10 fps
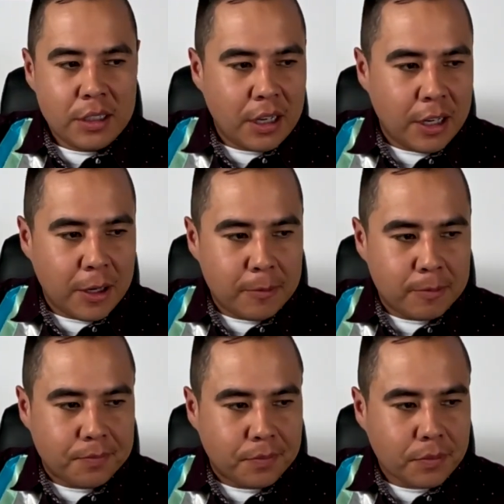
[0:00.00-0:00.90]

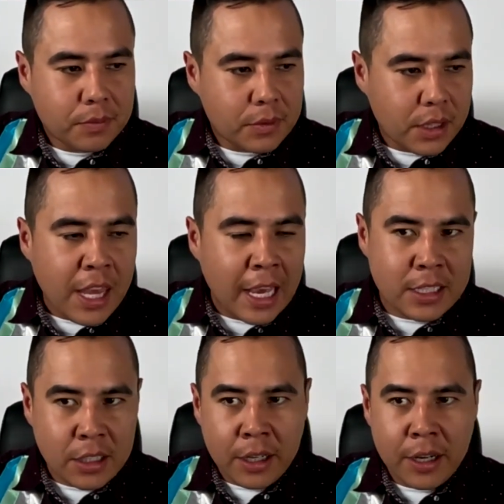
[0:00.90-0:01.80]
Um, it's
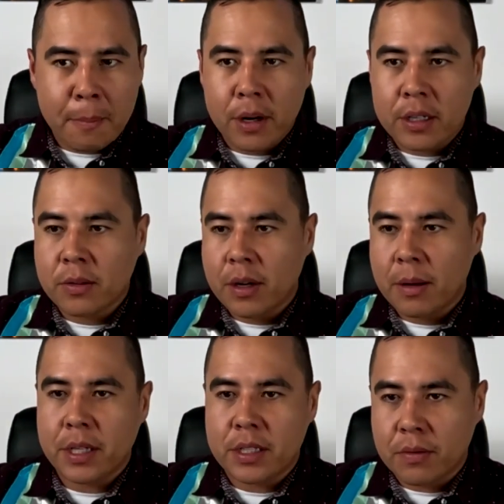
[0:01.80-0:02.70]
not a person with a
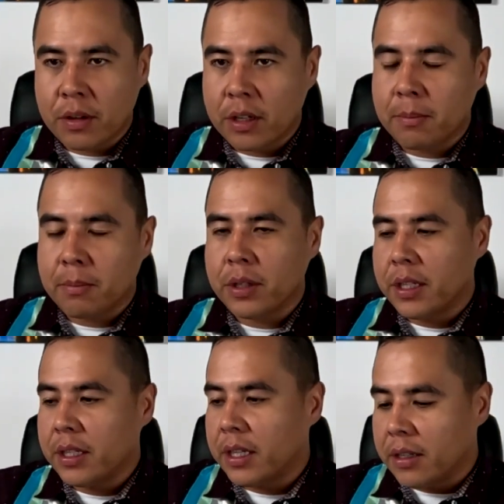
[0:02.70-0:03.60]
pitchfork and
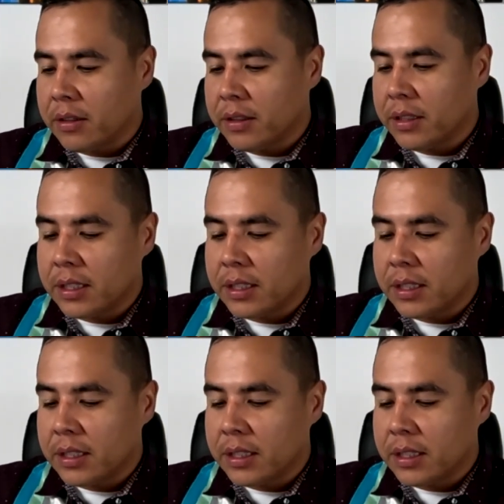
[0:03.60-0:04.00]
pointy tail.